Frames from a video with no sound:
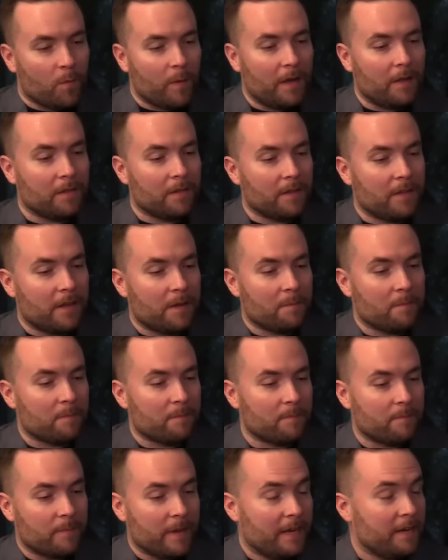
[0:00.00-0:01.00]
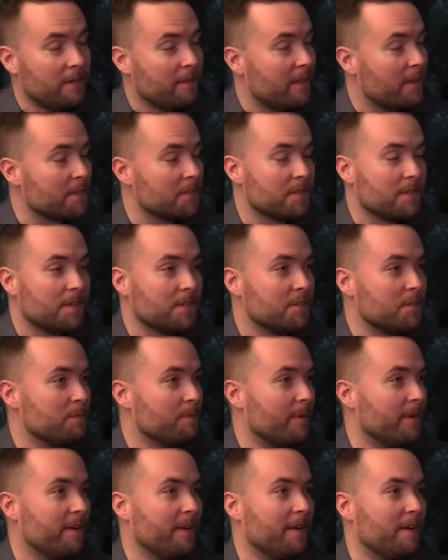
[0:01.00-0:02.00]
Well, any last thoughts you
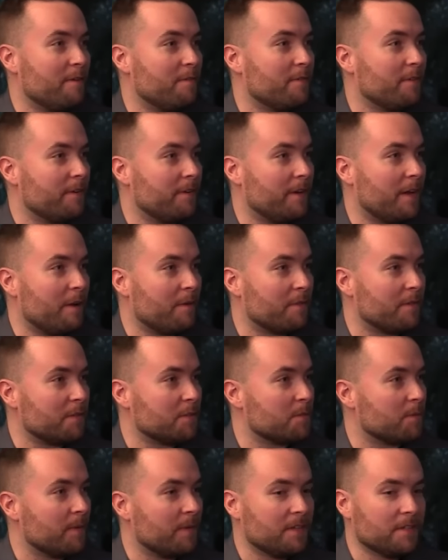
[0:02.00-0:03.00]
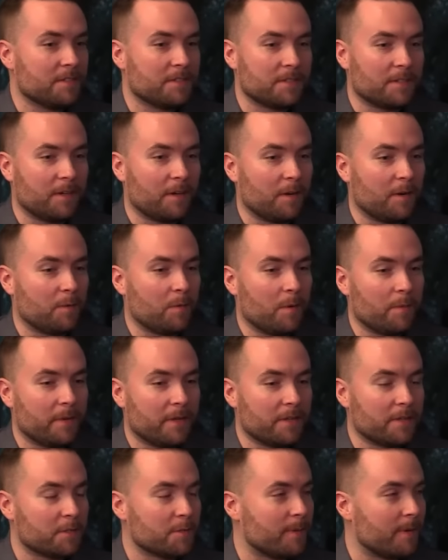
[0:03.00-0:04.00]
might have on how things went, or what we
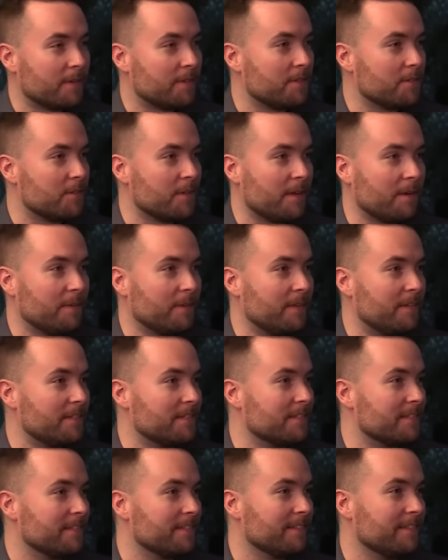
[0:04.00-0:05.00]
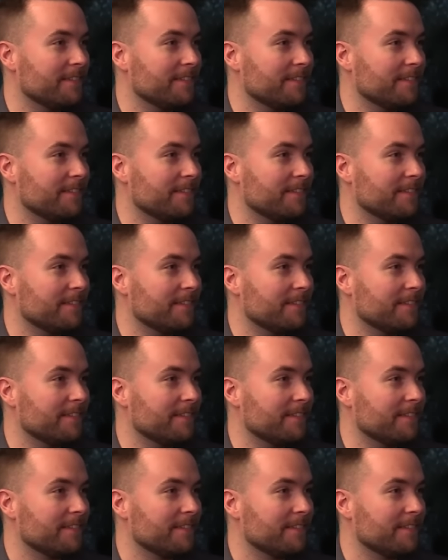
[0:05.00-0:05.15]
can expect in Shadowlands?